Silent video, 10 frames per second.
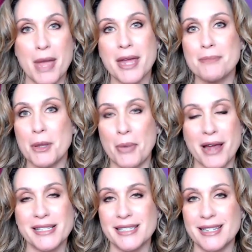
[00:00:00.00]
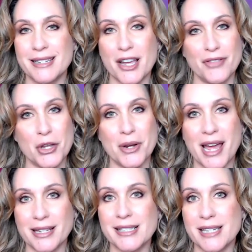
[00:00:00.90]
Make him the president of the
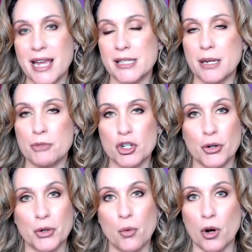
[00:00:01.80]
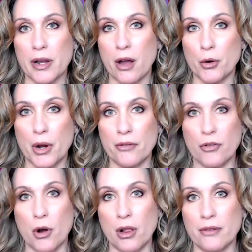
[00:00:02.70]
United States. I'm sure it'll work out great
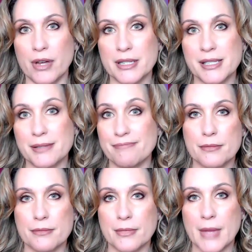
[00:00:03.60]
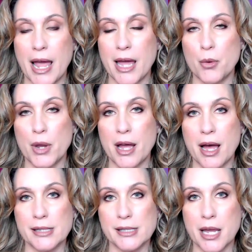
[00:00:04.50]
for all of us. Anyway,
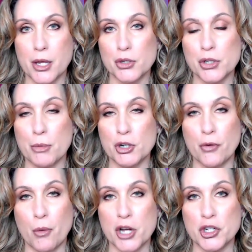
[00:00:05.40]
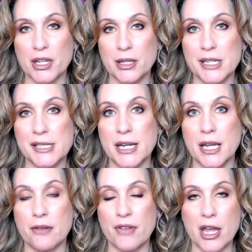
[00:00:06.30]
guys, thank you so much for watching and
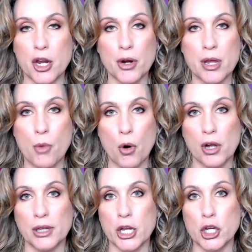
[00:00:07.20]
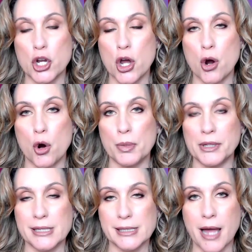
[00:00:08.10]
listening. If I hear any more, I'll let you know.
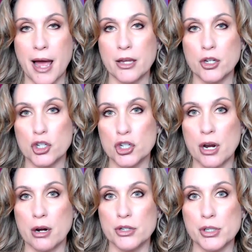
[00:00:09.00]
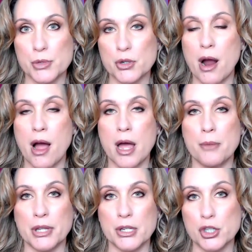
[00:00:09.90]
Please like, share,
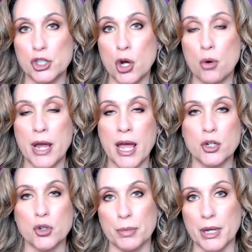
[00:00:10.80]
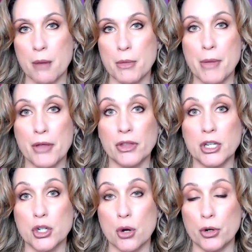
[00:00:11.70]
subscribe. Please donate or become a
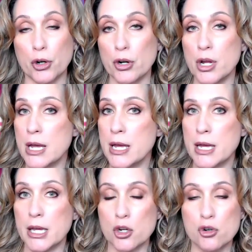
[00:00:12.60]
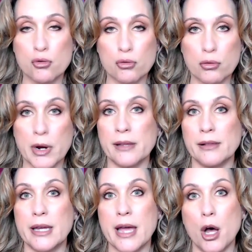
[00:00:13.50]
monthly donor. It
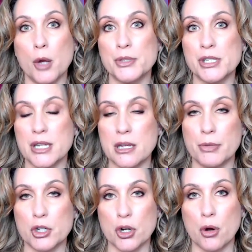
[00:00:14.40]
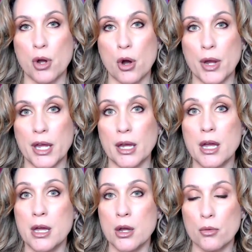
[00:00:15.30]
greatly helps to keep the show
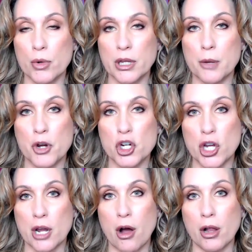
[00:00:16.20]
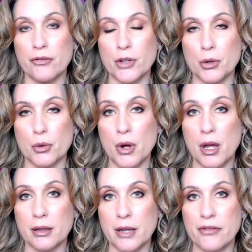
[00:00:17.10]
going. Really appreciate all of you.
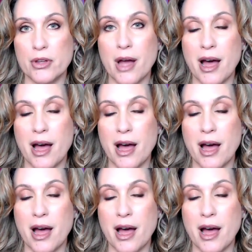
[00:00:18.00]
Love you